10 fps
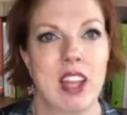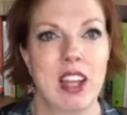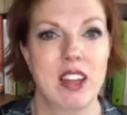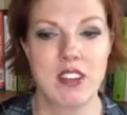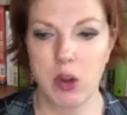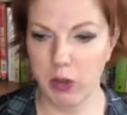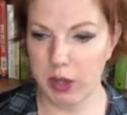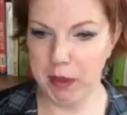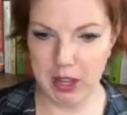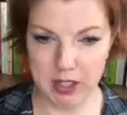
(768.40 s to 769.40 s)
let's not worry
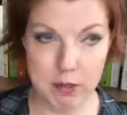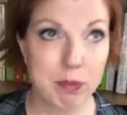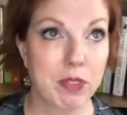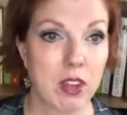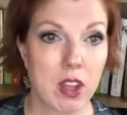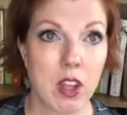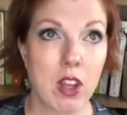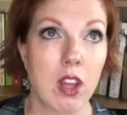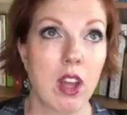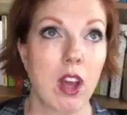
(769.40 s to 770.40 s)
about it.
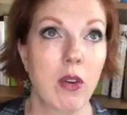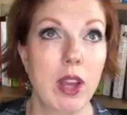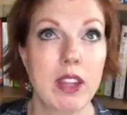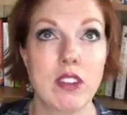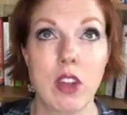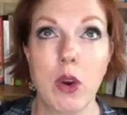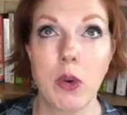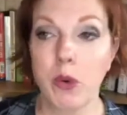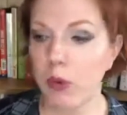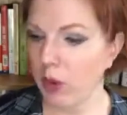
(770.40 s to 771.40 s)
Okay,
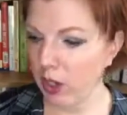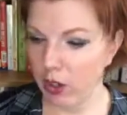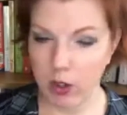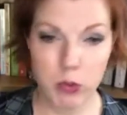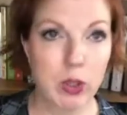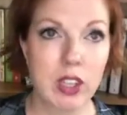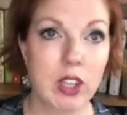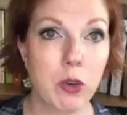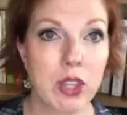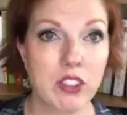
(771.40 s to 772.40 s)
so really
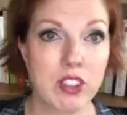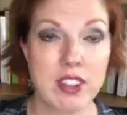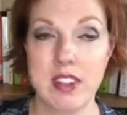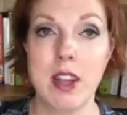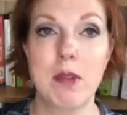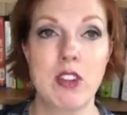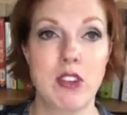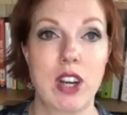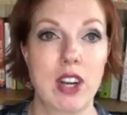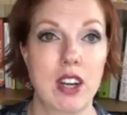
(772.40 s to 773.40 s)
quick, just to
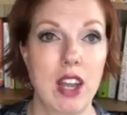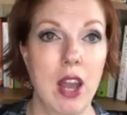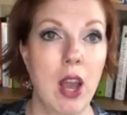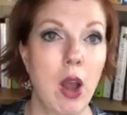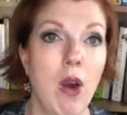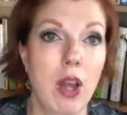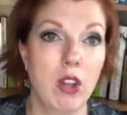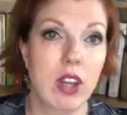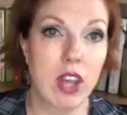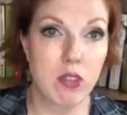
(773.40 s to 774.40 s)
demonstrate how I
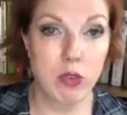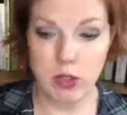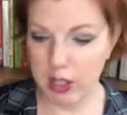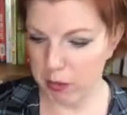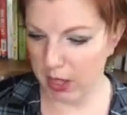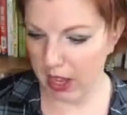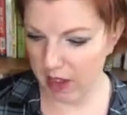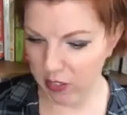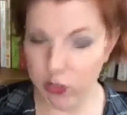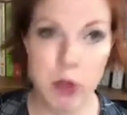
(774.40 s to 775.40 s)
look at a food label, I
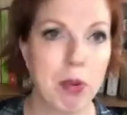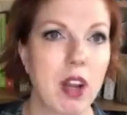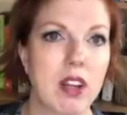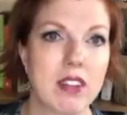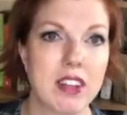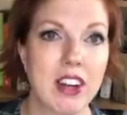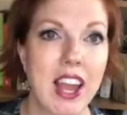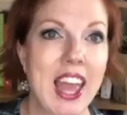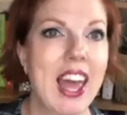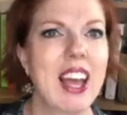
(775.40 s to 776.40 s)
have a few products here.
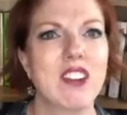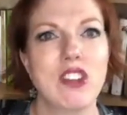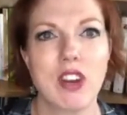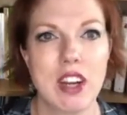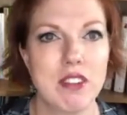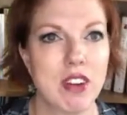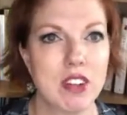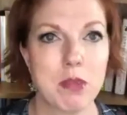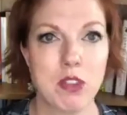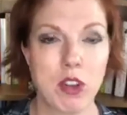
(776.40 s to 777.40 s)
I actually tried to find
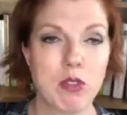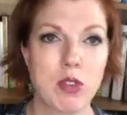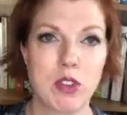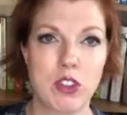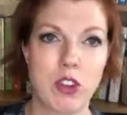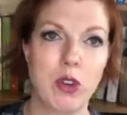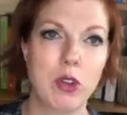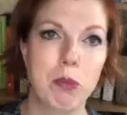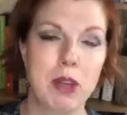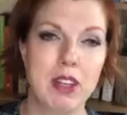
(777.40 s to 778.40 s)
some junk food to show
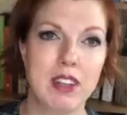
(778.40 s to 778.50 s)
you, but